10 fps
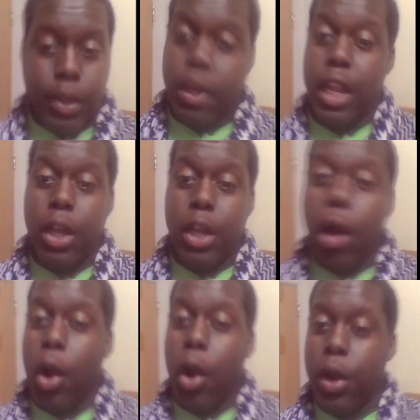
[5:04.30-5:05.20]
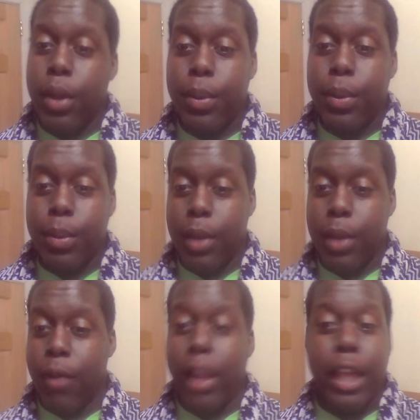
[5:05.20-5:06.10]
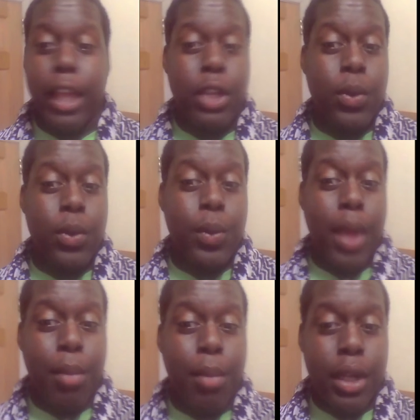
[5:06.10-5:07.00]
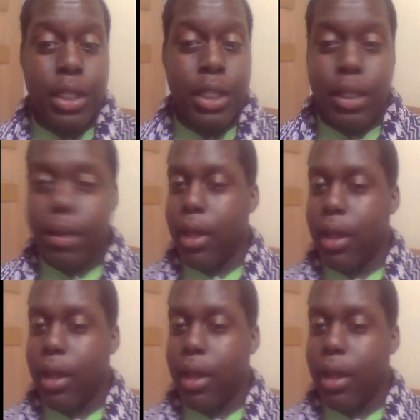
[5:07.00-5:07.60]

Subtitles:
you get in the card. If I like you that much,